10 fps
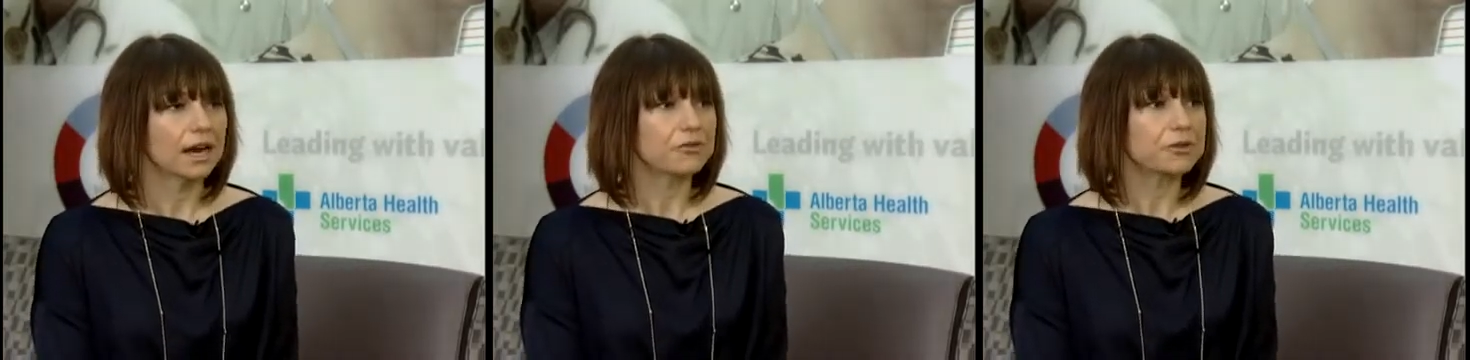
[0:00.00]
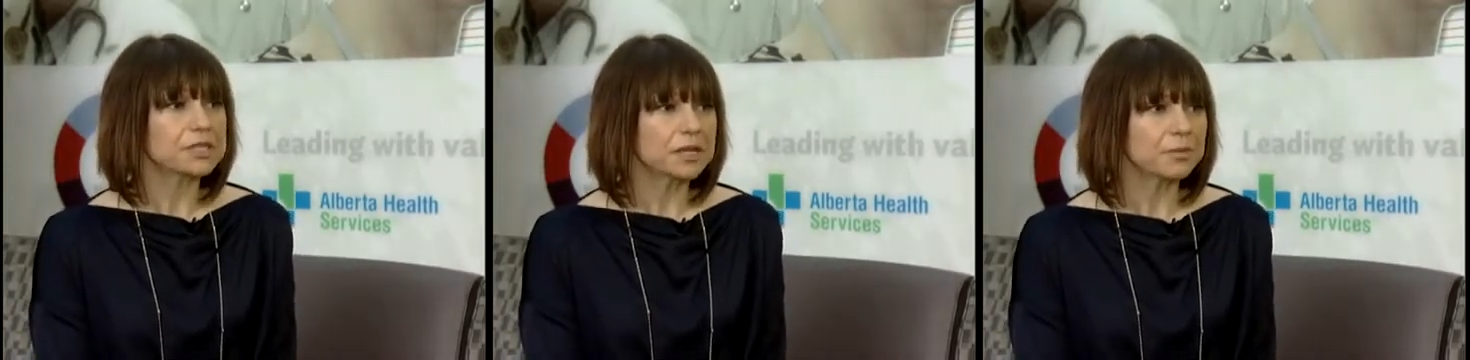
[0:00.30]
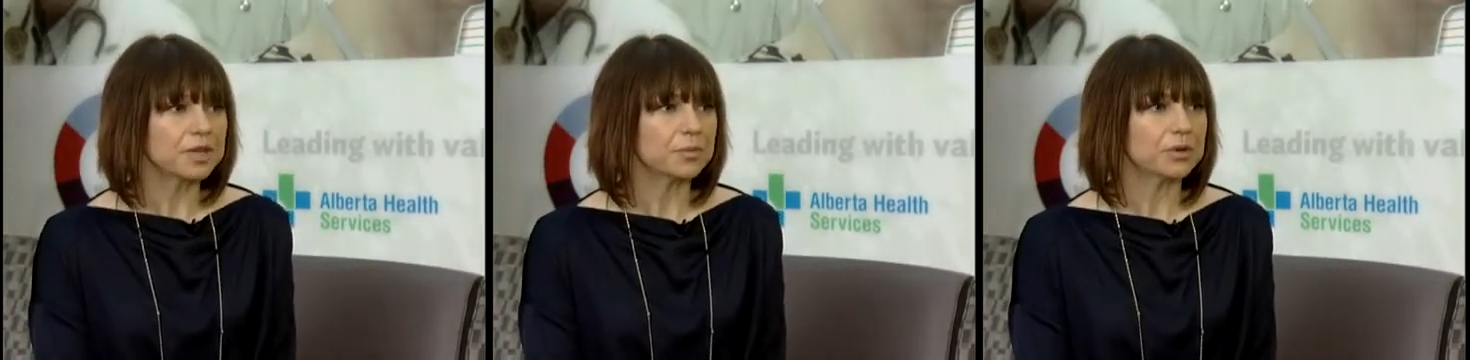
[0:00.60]
For some
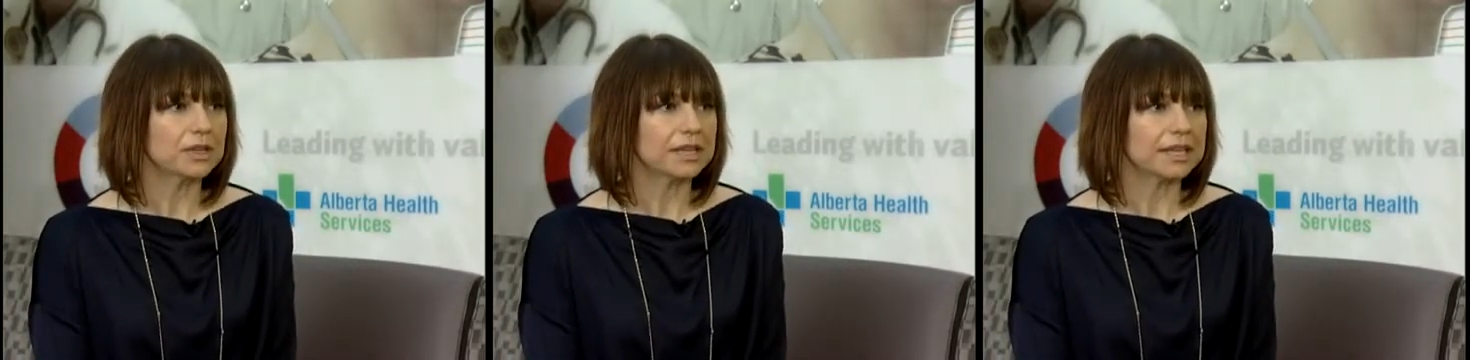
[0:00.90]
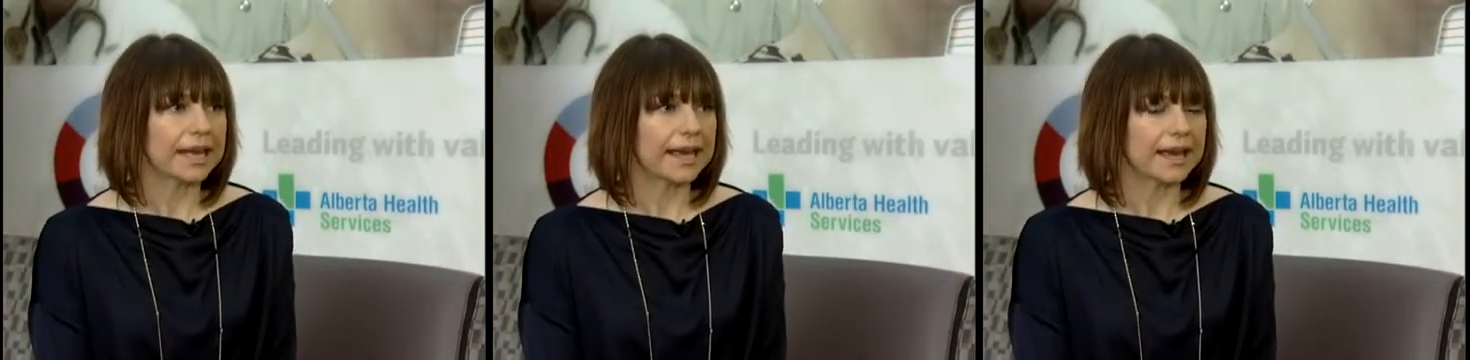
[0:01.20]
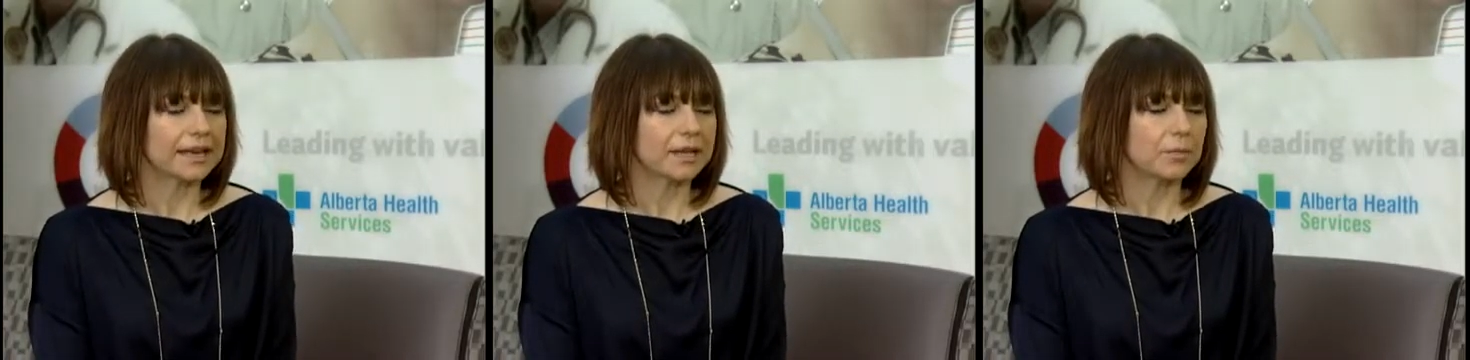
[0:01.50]
people, it
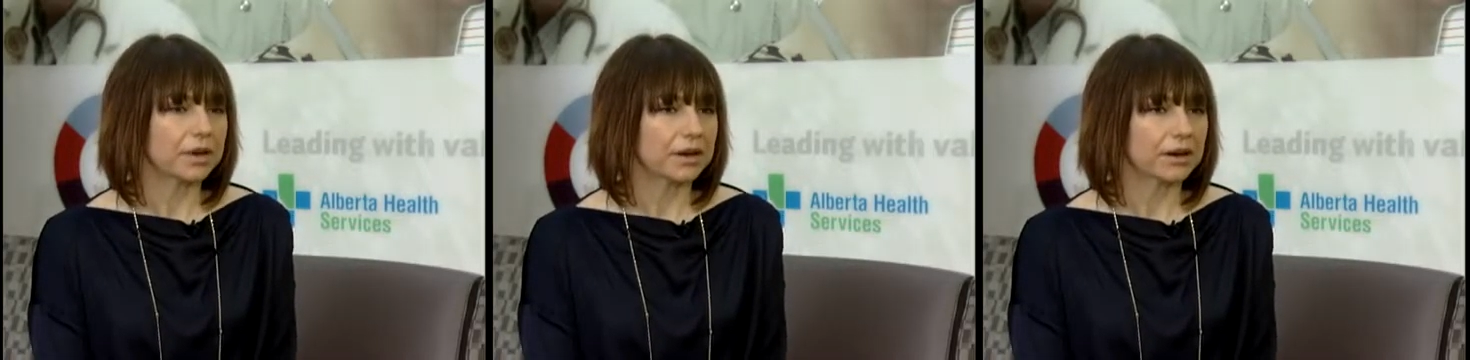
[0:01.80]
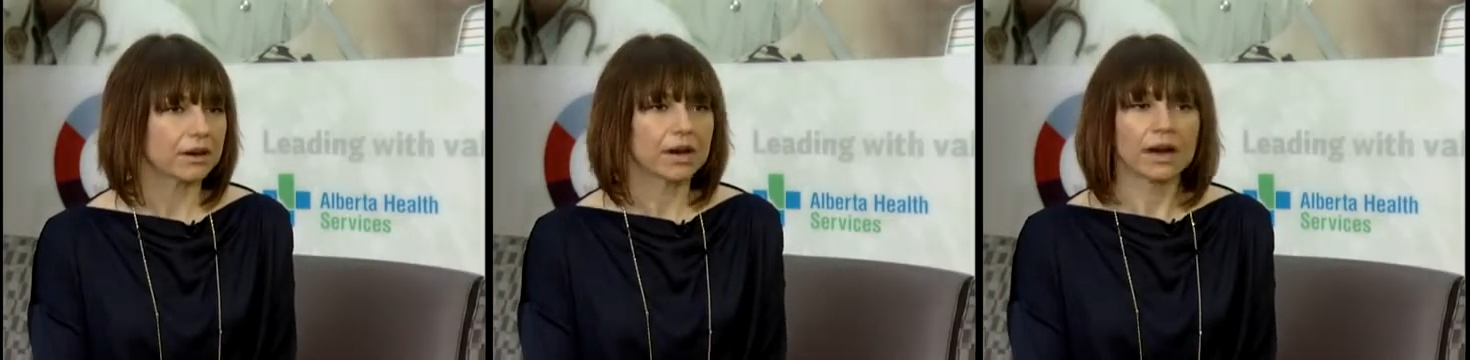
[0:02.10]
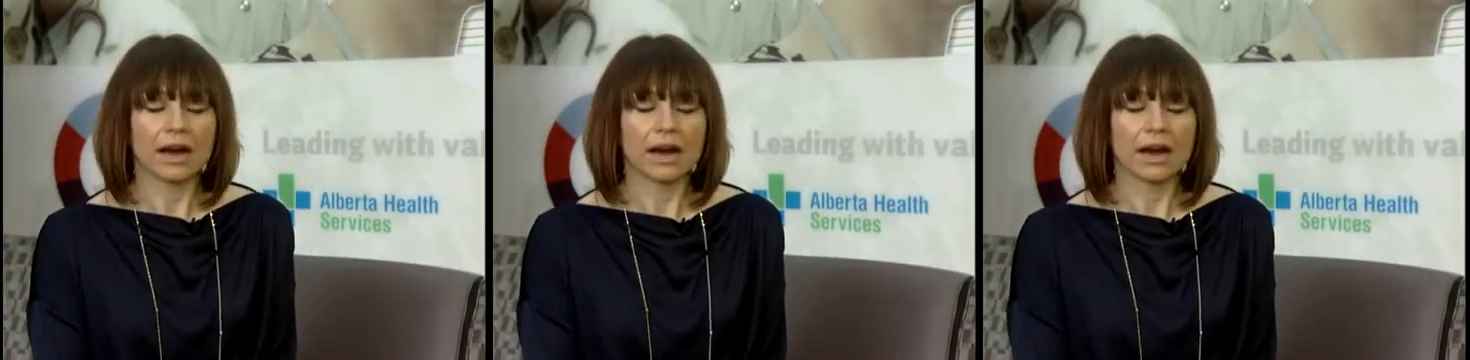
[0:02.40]
can impair